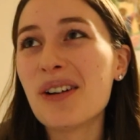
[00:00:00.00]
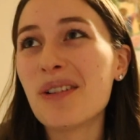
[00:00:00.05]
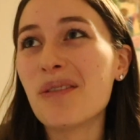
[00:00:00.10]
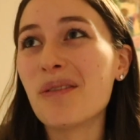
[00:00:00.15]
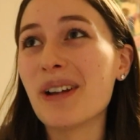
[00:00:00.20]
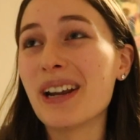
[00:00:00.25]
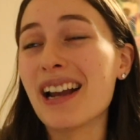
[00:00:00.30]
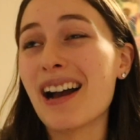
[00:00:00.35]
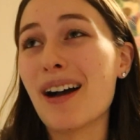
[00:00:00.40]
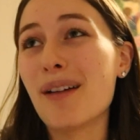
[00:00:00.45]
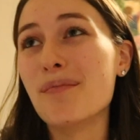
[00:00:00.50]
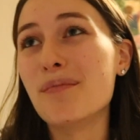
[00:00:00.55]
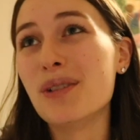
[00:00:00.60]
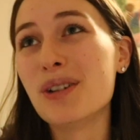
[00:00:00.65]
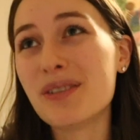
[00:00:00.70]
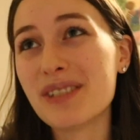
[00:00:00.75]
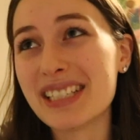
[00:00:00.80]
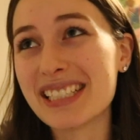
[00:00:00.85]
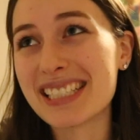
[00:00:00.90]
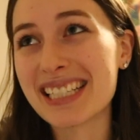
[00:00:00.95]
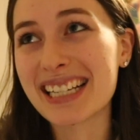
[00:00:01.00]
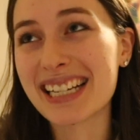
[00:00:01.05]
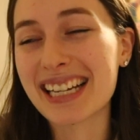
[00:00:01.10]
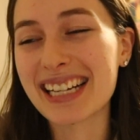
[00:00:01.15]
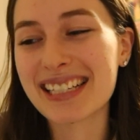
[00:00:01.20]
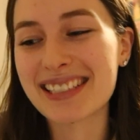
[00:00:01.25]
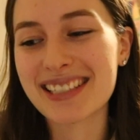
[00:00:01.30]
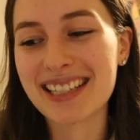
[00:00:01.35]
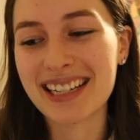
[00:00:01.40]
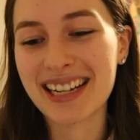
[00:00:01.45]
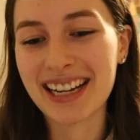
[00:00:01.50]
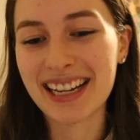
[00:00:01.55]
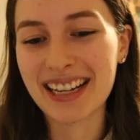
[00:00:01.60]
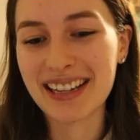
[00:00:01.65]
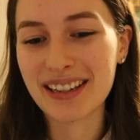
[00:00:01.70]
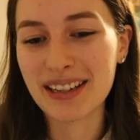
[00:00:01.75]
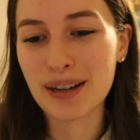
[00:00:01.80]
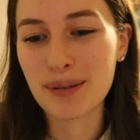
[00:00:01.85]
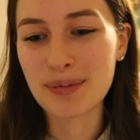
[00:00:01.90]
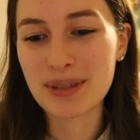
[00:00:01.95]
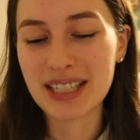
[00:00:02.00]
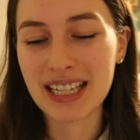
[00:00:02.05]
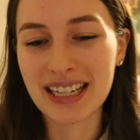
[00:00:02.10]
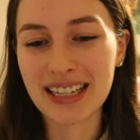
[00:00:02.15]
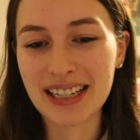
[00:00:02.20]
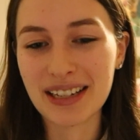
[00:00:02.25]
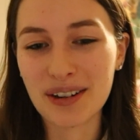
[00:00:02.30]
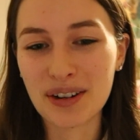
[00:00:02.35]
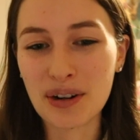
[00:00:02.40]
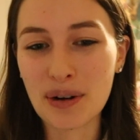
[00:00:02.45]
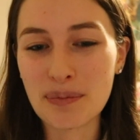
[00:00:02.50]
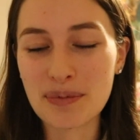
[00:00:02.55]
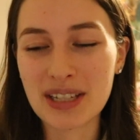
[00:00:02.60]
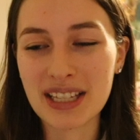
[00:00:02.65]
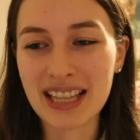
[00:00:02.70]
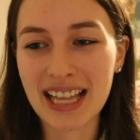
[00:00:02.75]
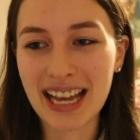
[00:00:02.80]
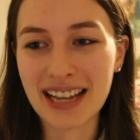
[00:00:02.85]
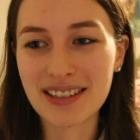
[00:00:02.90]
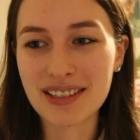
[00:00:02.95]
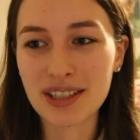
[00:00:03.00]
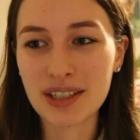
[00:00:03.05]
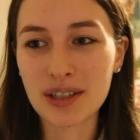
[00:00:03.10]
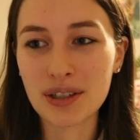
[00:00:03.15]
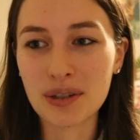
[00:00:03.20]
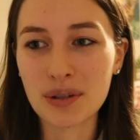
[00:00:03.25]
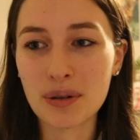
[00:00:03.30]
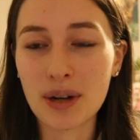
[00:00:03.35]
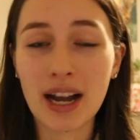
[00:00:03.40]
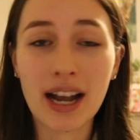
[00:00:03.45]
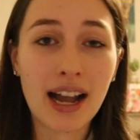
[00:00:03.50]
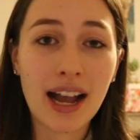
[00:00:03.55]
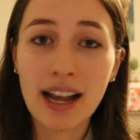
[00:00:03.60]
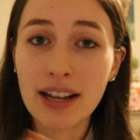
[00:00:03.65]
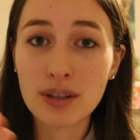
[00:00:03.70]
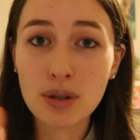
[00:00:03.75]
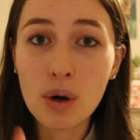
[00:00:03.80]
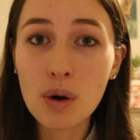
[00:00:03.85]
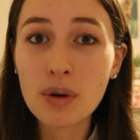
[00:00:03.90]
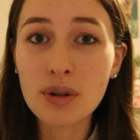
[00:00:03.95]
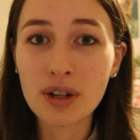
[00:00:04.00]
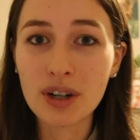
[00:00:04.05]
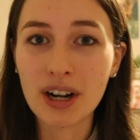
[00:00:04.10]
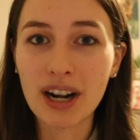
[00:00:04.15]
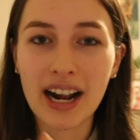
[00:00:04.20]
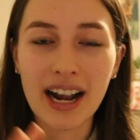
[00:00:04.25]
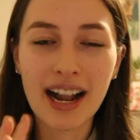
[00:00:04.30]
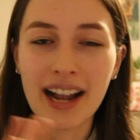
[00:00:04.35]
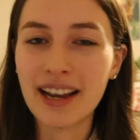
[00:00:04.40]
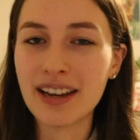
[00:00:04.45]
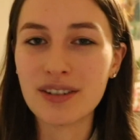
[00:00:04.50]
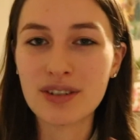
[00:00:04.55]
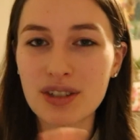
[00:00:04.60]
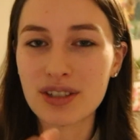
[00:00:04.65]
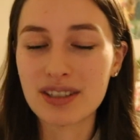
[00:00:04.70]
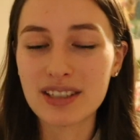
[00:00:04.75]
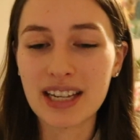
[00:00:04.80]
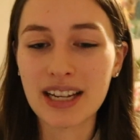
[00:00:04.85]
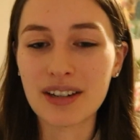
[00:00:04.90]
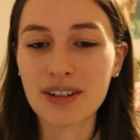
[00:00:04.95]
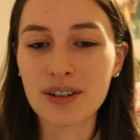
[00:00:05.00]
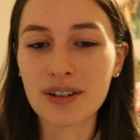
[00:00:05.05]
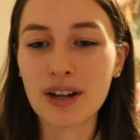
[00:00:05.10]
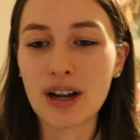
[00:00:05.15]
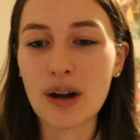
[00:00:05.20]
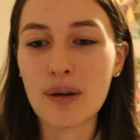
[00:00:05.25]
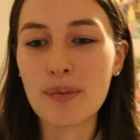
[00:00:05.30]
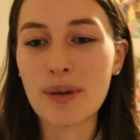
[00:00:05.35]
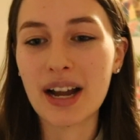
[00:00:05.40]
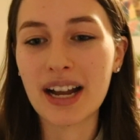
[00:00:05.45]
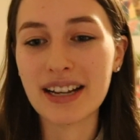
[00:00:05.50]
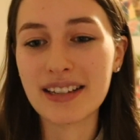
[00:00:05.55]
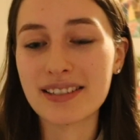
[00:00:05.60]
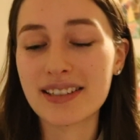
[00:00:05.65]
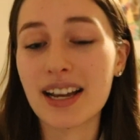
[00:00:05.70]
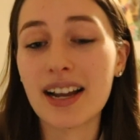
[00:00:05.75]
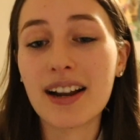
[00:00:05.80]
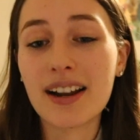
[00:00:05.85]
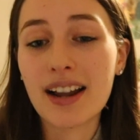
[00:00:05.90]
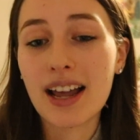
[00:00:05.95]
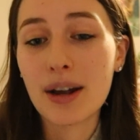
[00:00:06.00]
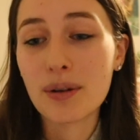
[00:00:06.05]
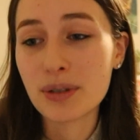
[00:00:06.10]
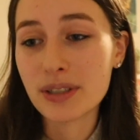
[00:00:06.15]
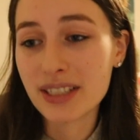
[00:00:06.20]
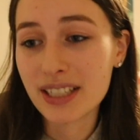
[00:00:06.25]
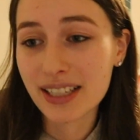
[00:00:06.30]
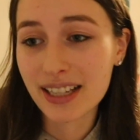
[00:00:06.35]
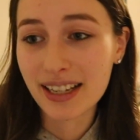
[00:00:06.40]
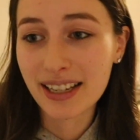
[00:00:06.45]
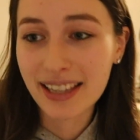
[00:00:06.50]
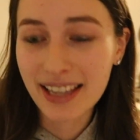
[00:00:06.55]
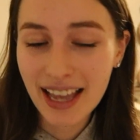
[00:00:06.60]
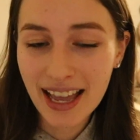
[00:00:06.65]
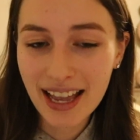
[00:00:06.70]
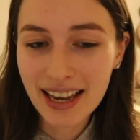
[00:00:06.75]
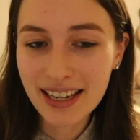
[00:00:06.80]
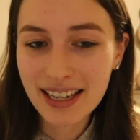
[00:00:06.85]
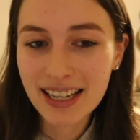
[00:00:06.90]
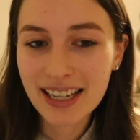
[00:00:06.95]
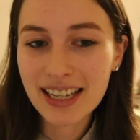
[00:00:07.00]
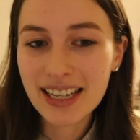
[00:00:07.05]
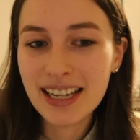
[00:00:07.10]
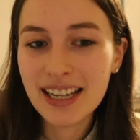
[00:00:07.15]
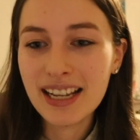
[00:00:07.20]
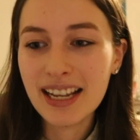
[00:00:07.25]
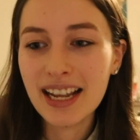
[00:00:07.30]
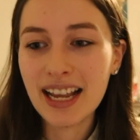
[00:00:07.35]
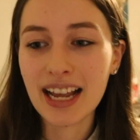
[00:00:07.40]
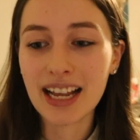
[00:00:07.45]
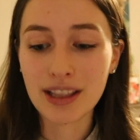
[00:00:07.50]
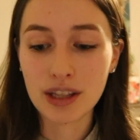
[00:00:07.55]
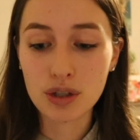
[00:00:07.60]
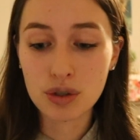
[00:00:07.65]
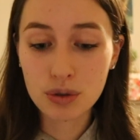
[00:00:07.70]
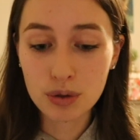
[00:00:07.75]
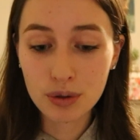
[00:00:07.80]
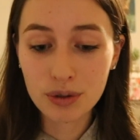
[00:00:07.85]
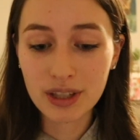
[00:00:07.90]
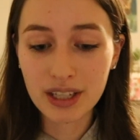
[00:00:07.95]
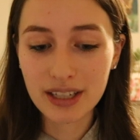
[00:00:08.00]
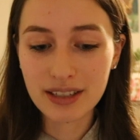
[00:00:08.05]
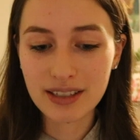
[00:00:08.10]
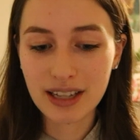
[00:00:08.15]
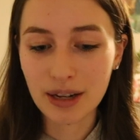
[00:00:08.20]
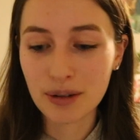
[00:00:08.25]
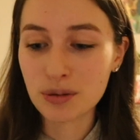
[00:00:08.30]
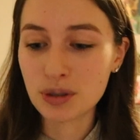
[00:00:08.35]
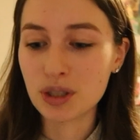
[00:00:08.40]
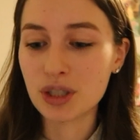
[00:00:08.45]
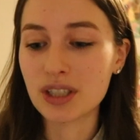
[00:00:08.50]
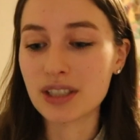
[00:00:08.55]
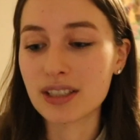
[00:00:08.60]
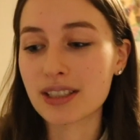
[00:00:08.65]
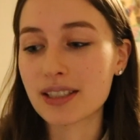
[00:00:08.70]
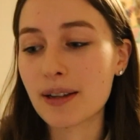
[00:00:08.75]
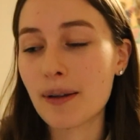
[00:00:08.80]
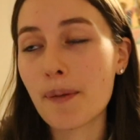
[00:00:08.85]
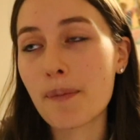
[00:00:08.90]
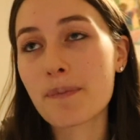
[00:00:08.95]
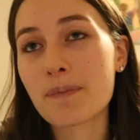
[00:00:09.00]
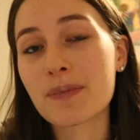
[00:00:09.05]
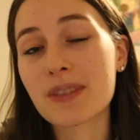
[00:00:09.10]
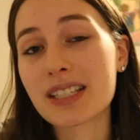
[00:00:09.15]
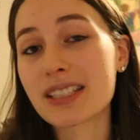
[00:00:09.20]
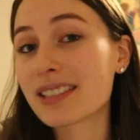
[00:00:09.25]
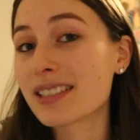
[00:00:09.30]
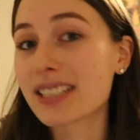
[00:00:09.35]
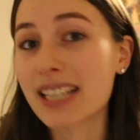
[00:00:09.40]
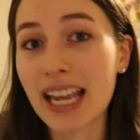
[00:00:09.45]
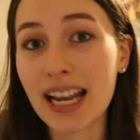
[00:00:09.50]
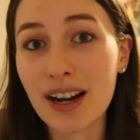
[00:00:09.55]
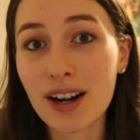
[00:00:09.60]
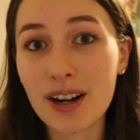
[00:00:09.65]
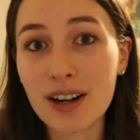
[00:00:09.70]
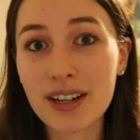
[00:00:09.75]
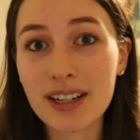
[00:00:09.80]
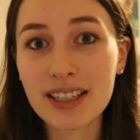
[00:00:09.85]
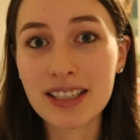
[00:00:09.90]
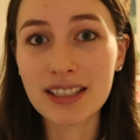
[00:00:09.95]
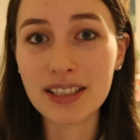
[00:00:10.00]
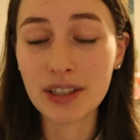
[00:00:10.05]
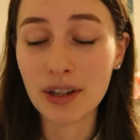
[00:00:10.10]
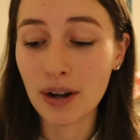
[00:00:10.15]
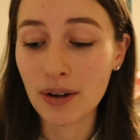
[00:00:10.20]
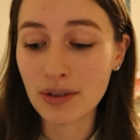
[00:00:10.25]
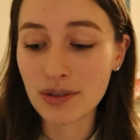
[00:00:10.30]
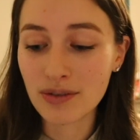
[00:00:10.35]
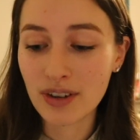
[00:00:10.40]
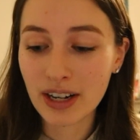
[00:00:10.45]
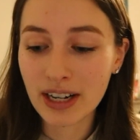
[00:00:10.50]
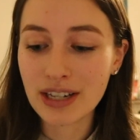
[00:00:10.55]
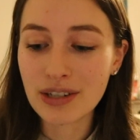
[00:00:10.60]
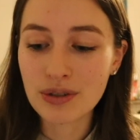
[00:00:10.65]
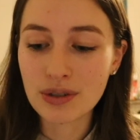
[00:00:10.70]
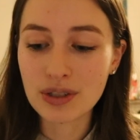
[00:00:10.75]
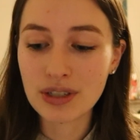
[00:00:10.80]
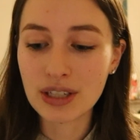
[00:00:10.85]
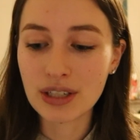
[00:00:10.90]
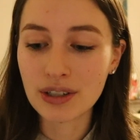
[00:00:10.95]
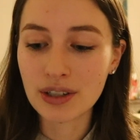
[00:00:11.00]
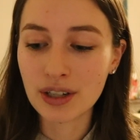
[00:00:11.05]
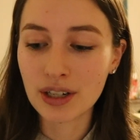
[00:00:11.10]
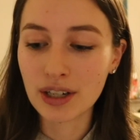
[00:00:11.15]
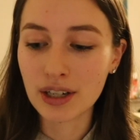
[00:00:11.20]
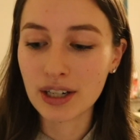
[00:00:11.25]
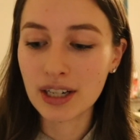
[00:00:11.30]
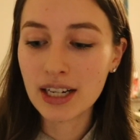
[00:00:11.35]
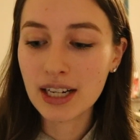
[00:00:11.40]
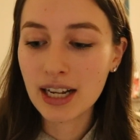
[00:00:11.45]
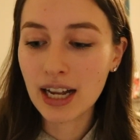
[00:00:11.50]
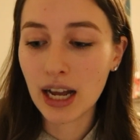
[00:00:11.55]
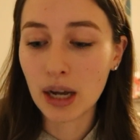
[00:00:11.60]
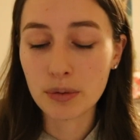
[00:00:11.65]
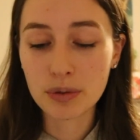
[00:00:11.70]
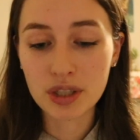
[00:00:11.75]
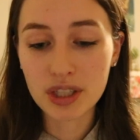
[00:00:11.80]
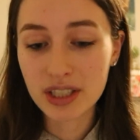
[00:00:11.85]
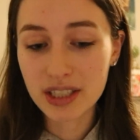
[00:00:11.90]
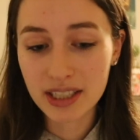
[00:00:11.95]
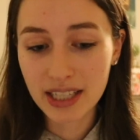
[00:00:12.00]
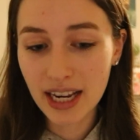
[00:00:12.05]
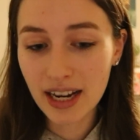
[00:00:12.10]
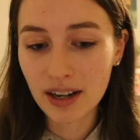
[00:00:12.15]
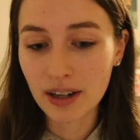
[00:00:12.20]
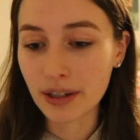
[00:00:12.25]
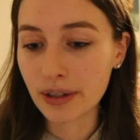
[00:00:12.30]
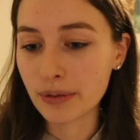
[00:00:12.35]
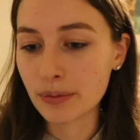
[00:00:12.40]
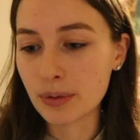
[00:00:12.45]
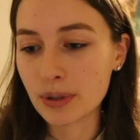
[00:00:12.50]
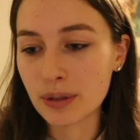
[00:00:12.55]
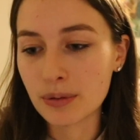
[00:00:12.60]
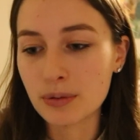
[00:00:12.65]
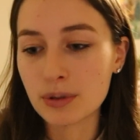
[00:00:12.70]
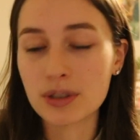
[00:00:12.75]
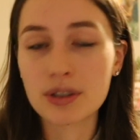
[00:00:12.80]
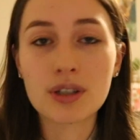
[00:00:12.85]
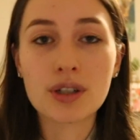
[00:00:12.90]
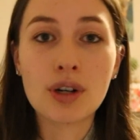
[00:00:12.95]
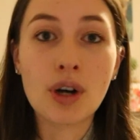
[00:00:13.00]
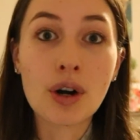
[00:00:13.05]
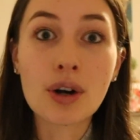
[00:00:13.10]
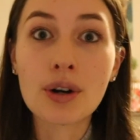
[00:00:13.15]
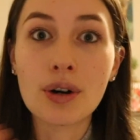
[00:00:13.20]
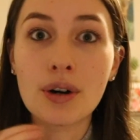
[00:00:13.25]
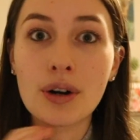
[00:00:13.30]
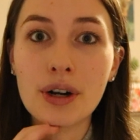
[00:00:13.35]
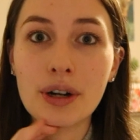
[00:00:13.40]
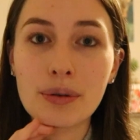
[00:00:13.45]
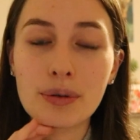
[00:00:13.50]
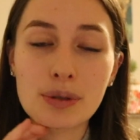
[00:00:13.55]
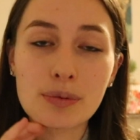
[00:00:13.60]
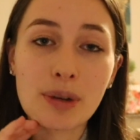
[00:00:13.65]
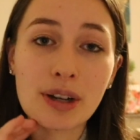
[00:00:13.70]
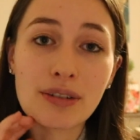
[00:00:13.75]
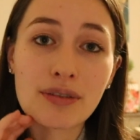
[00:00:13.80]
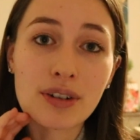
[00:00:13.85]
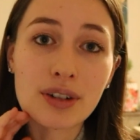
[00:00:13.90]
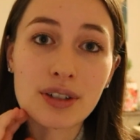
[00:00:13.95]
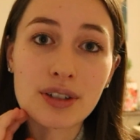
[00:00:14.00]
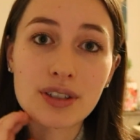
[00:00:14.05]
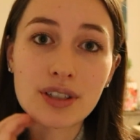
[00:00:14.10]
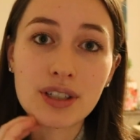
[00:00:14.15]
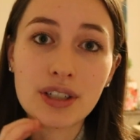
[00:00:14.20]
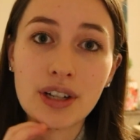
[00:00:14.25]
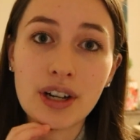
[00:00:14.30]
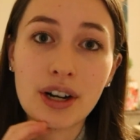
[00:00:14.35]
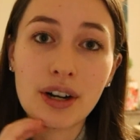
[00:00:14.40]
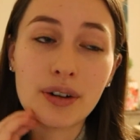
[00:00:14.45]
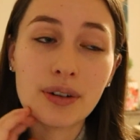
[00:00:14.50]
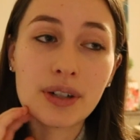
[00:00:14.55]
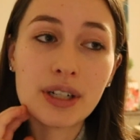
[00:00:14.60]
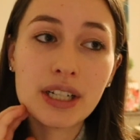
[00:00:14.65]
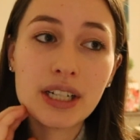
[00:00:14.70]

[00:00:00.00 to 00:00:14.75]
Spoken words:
we got movie tickets, and I ended up standing her up to that too. I told her I didn't just stand her up. I said I was sick again, and the truth is I was just scared. You know, I was very interested in her. I was just scared. It was a girl. It was my first, you know,